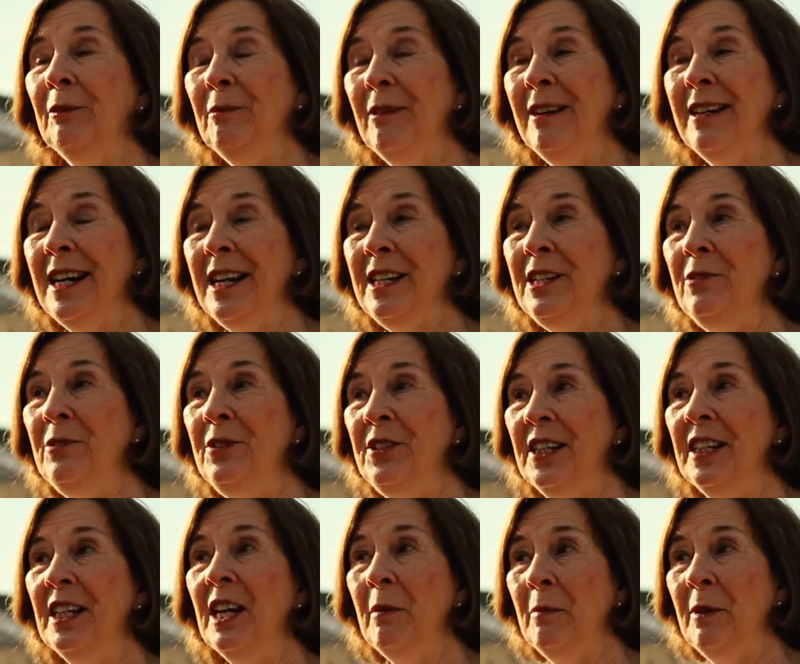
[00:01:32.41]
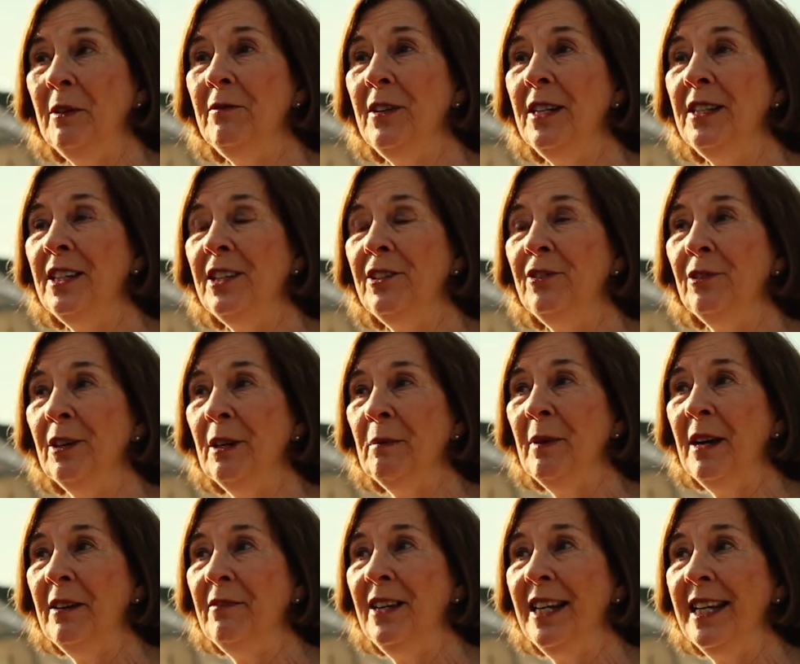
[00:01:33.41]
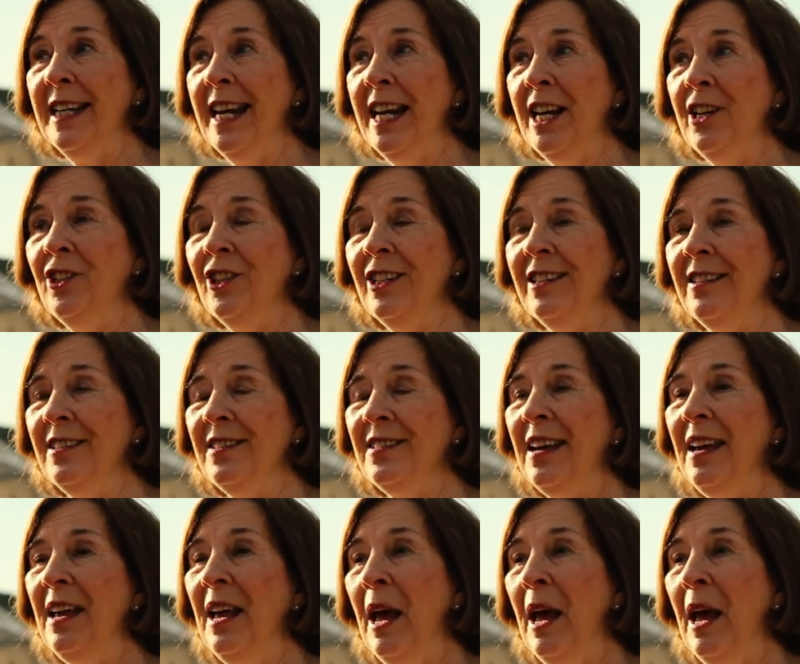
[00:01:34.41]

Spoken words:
when I used to come and visit during my vacations,